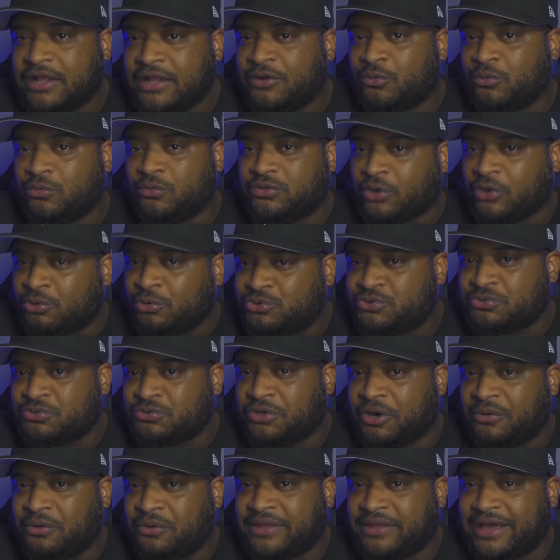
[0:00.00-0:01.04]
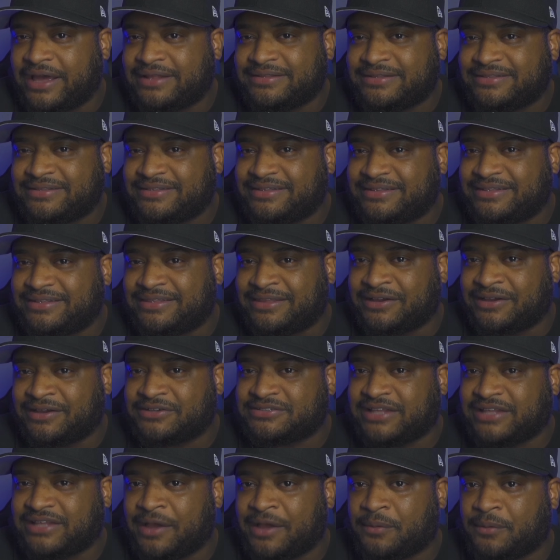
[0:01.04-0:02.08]
don't you know that there's
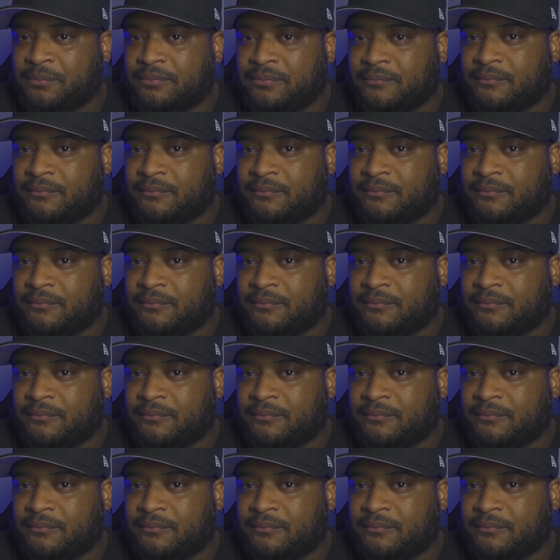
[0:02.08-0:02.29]
like